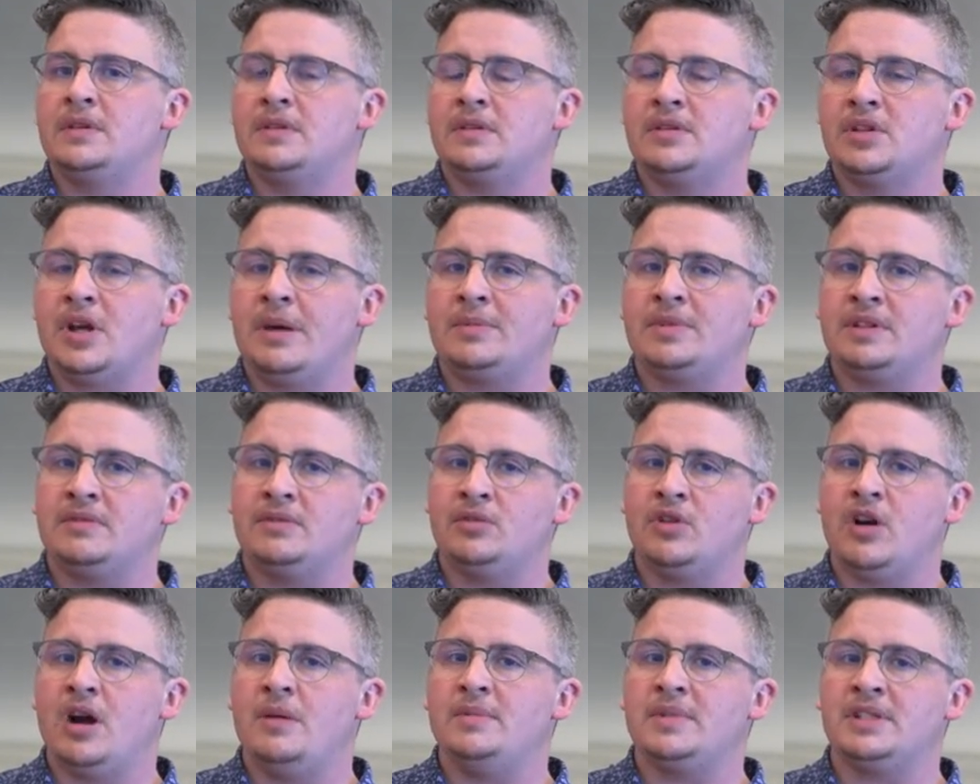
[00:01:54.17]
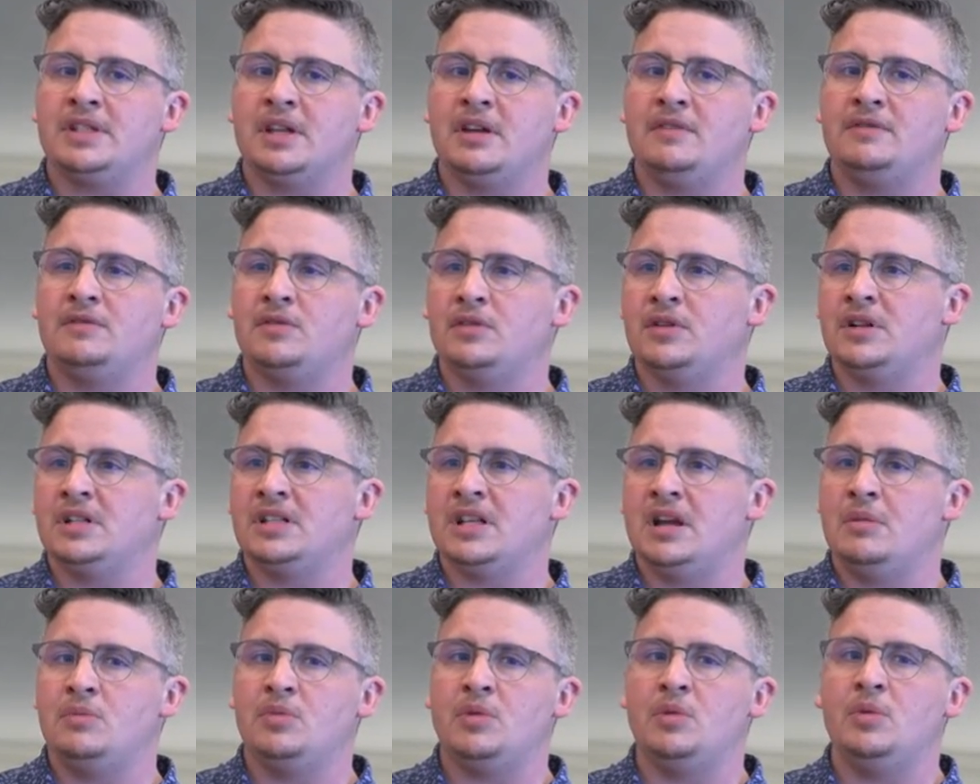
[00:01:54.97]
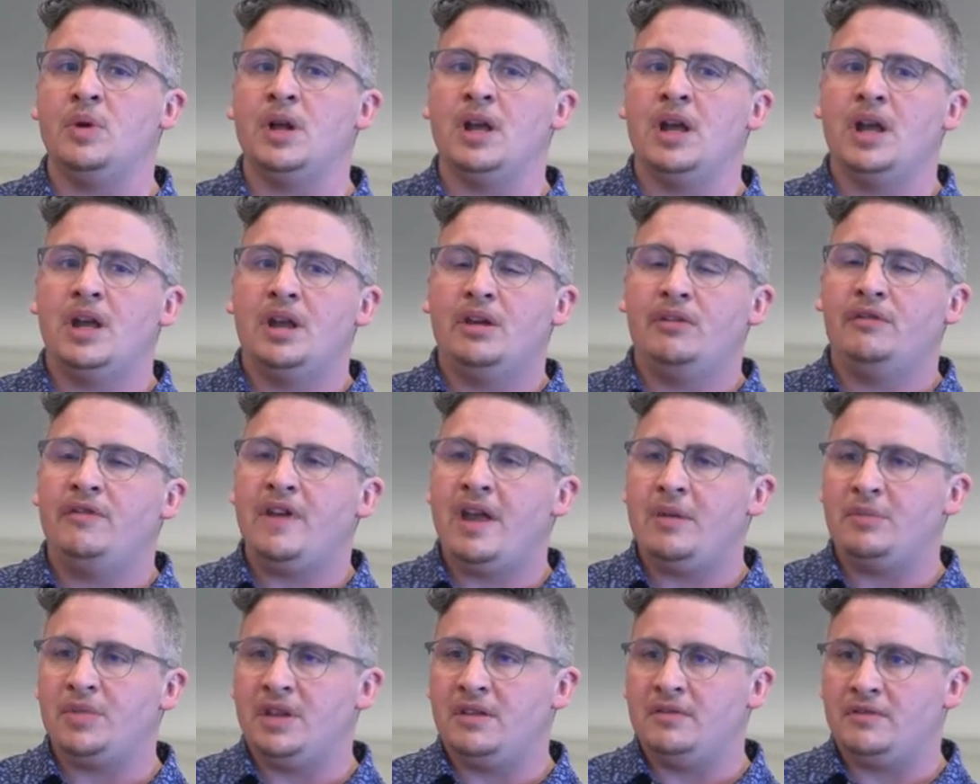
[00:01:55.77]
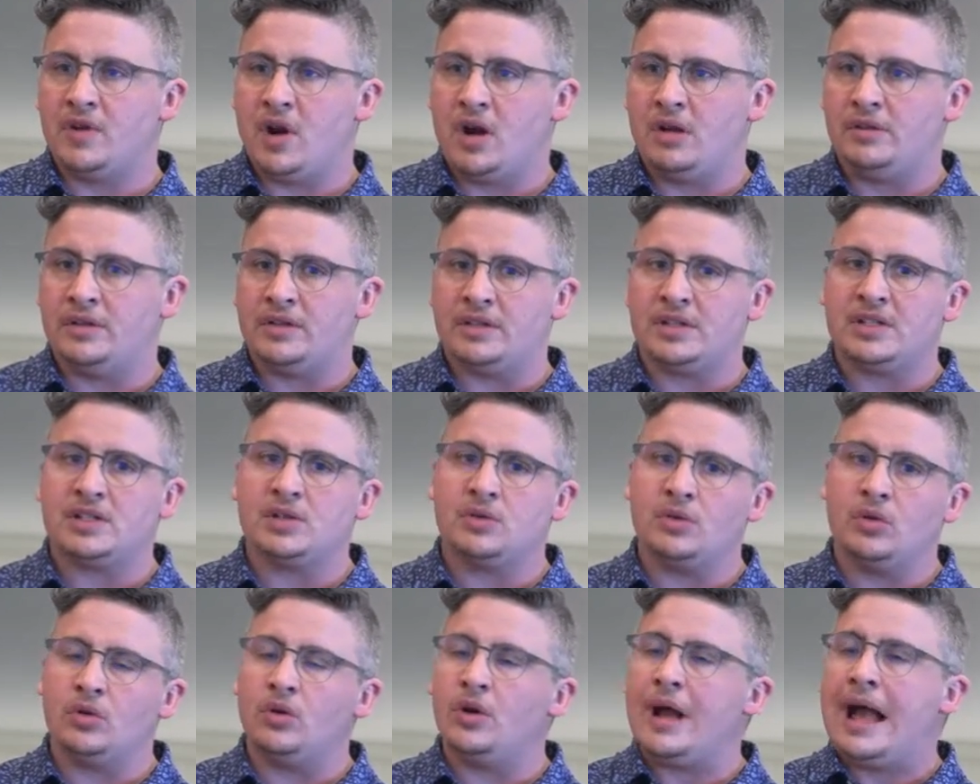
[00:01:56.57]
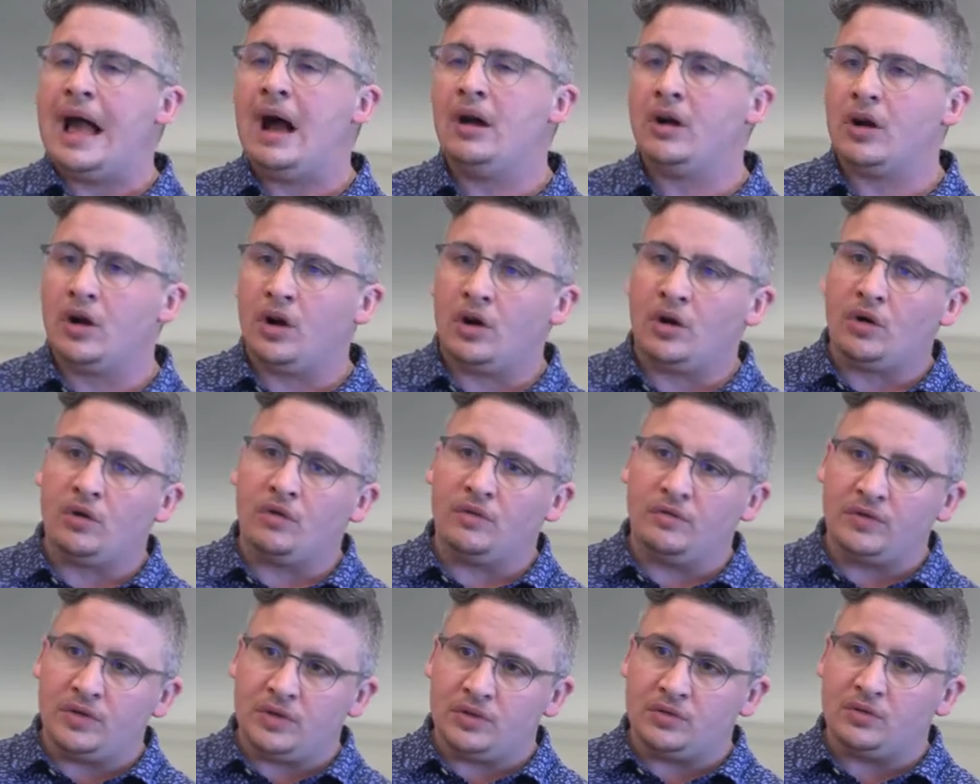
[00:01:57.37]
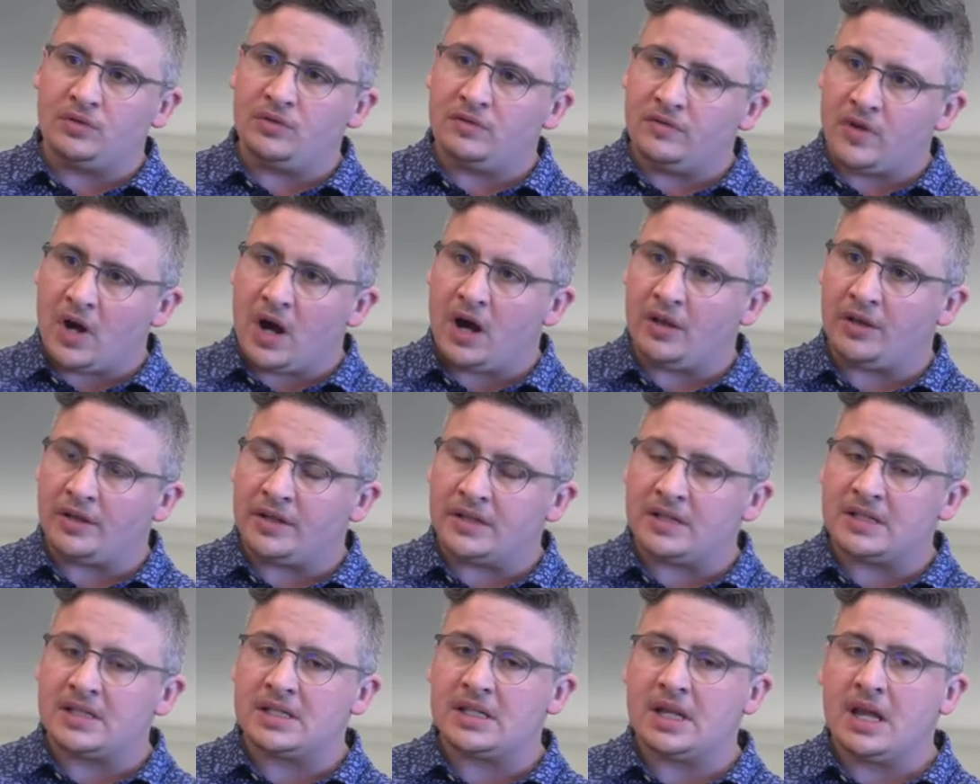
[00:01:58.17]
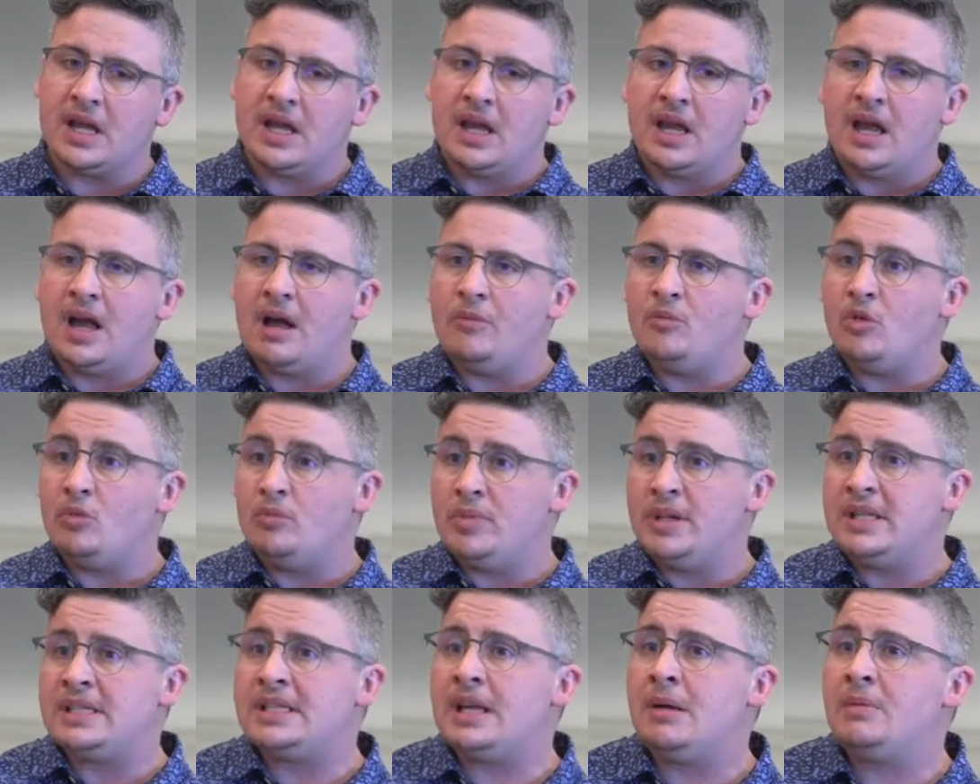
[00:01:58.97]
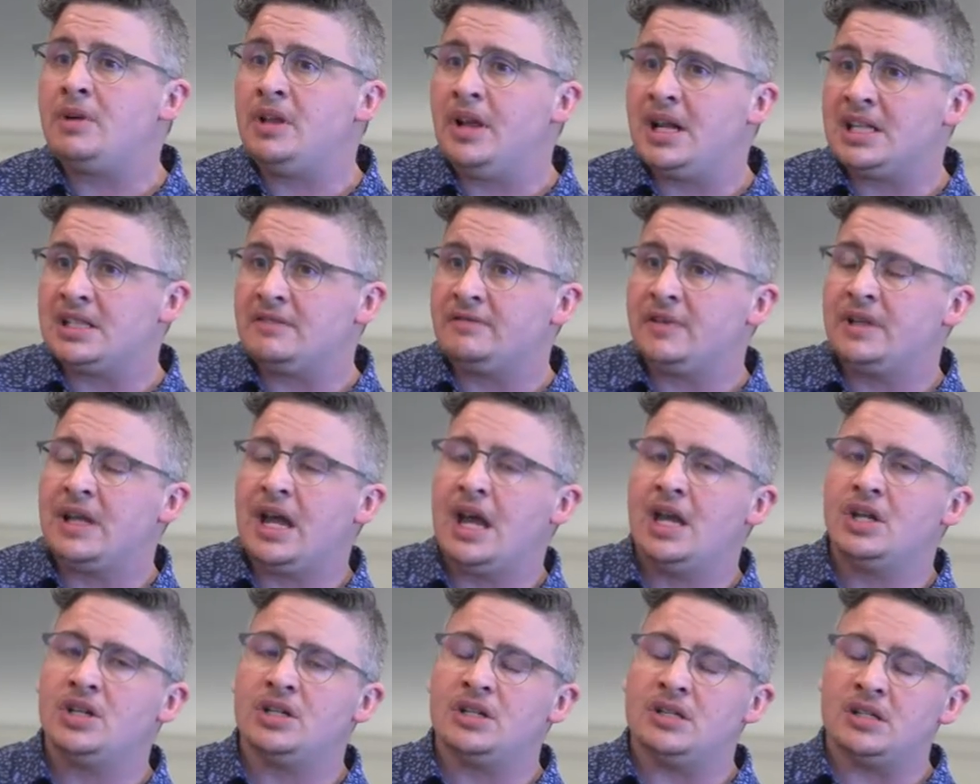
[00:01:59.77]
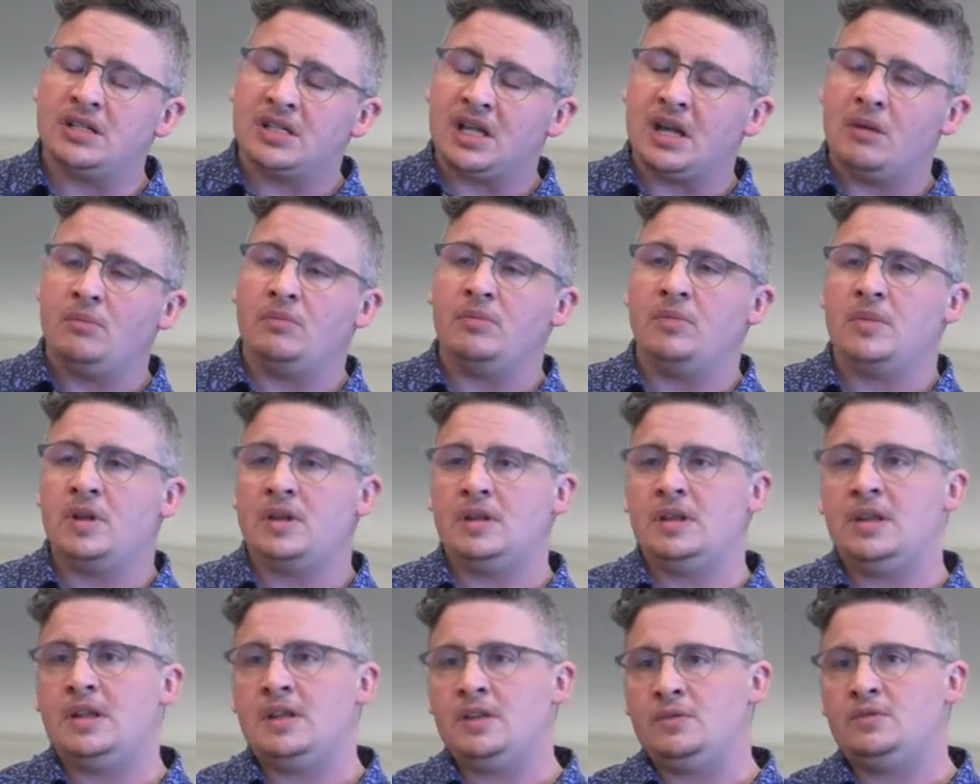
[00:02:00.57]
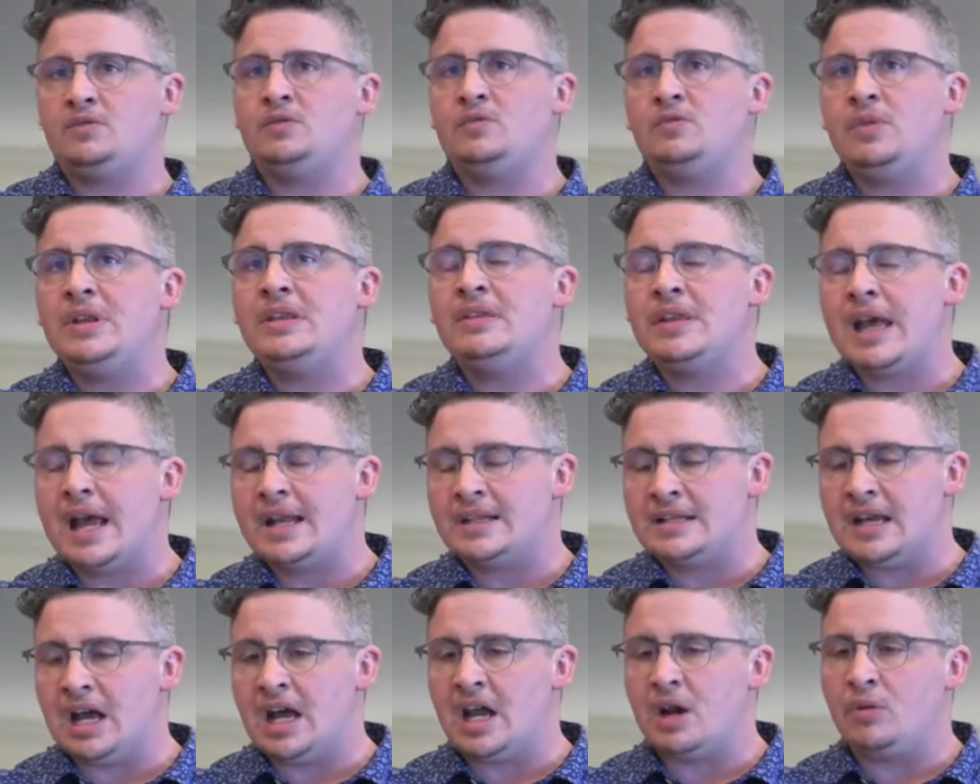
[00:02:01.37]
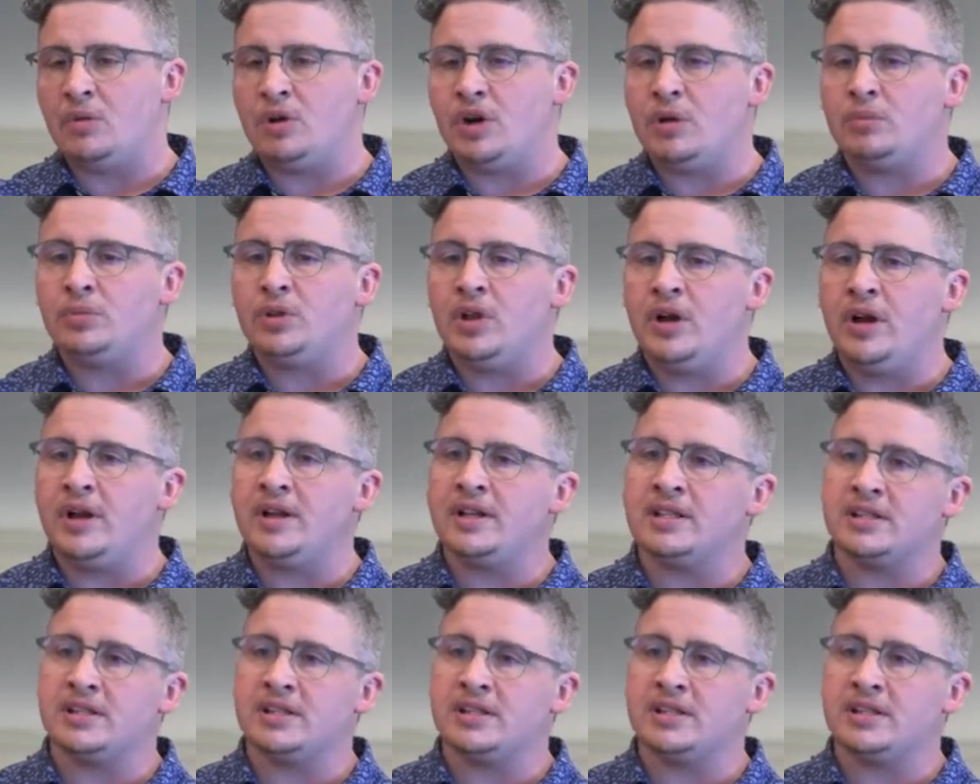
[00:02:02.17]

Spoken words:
types of crimes. So for example, family violence or alcohol-fueled violence would be some classifications. And with that data, we're applying